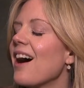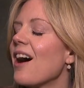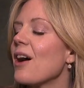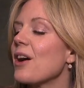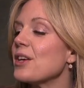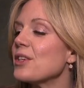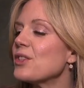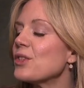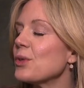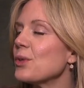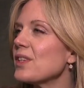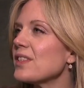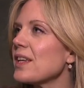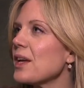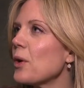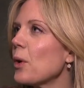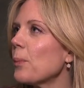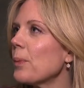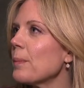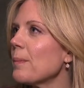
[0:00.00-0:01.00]
Uh, as soon as
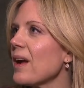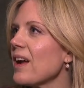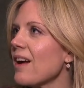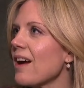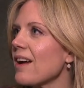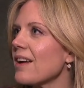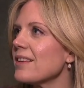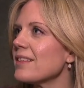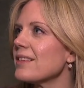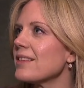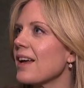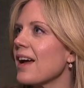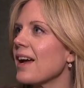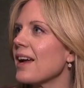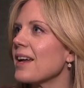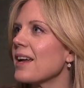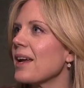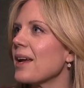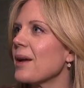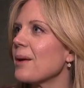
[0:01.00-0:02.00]
I open my eyes,
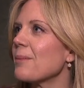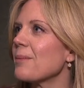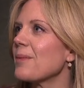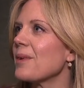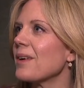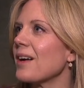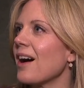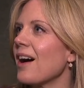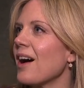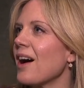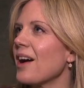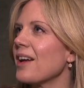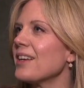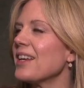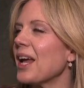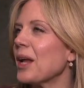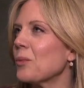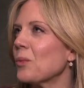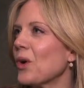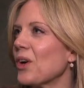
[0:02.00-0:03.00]
I am
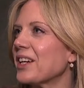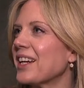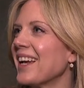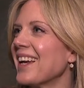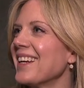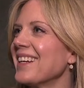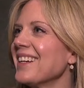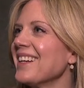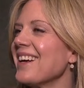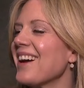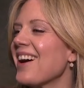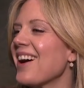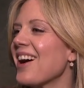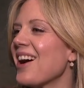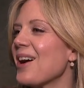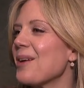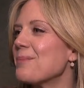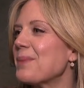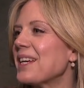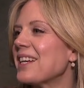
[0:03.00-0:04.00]
on and working
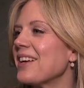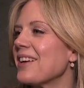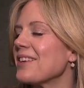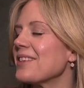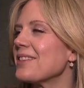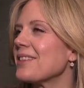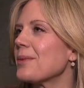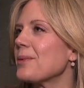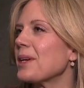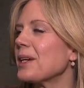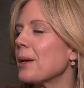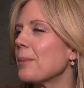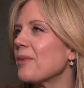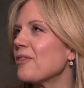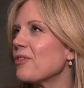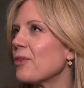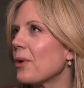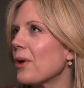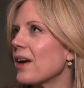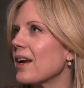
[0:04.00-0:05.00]
uh, because I wake up
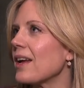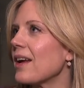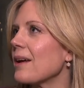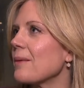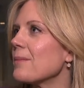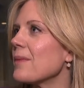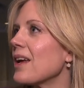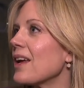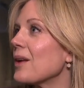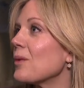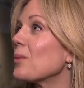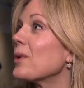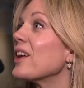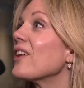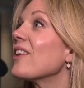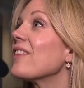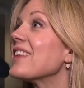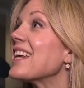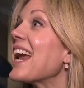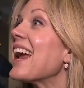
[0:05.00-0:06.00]
at 4 a.m. and we
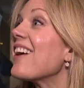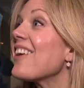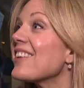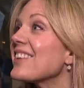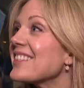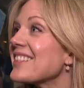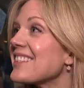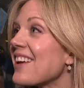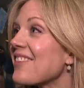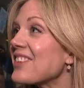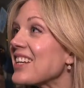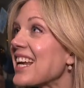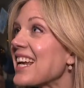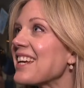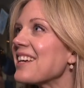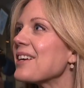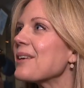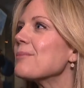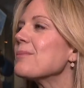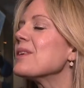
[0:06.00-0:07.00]
are on the air at 7
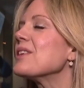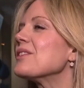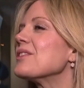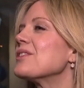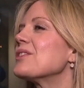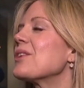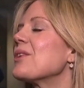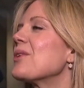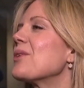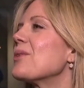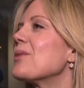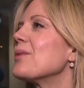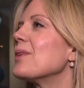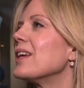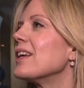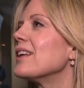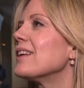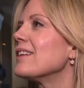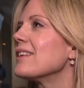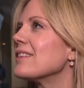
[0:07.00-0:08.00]
a.m. So
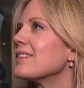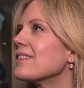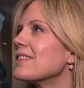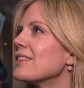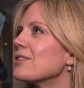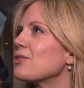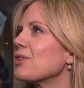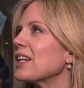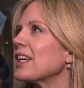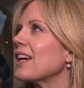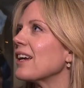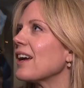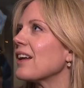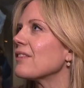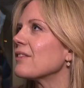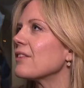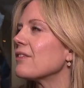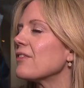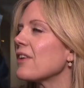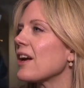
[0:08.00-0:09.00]
it is drinking out
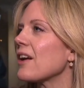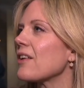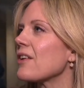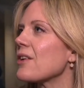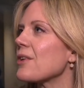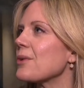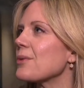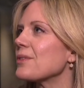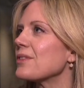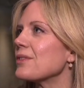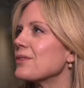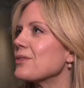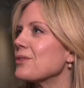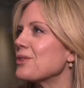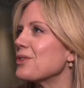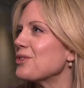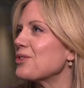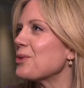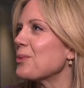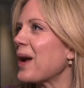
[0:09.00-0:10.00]
of a fire hose as
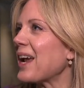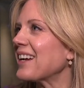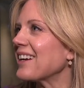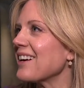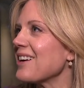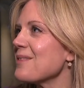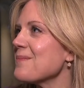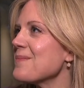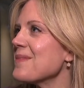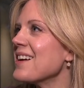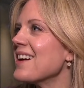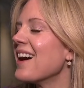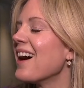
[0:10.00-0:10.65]
soon as you wake up.